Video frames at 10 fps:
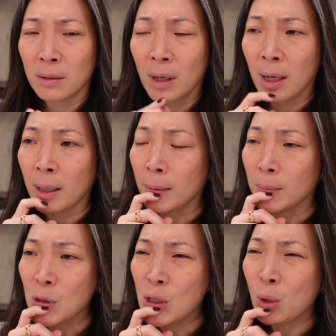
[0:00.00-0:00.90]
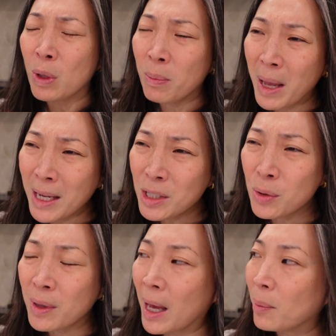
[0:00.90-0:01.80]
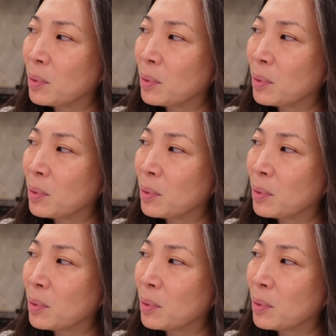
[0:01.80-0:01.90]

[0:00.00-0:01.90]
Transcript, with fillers: Um, so we may do that,